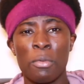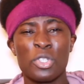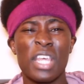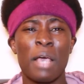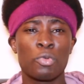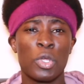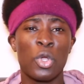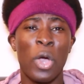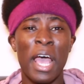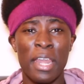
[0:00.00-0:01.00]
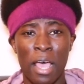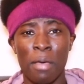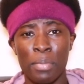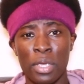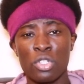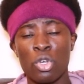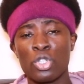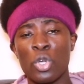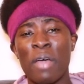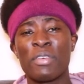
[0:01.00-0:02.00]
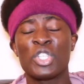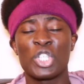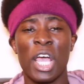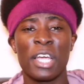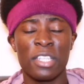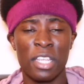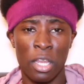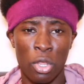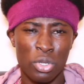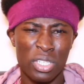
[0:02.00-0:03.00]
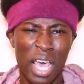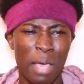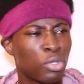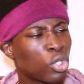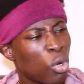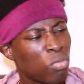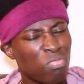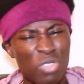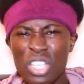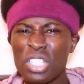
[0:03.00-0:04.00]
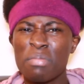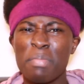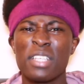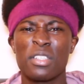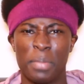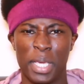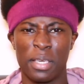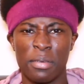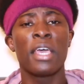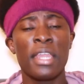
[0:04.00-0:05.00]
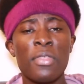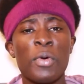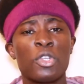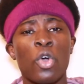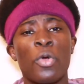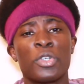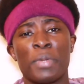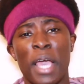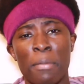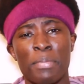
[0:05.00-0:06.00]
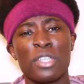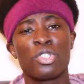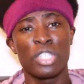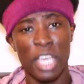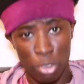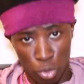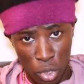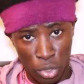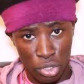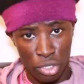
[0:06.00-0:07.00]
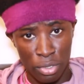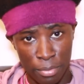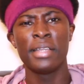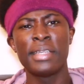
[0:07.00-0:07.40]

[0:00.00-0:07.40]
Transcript: Most times when you're unhappy, it's because you haven't shagged in a long time, so just masturbate. Another way to always be happy is to take drugs.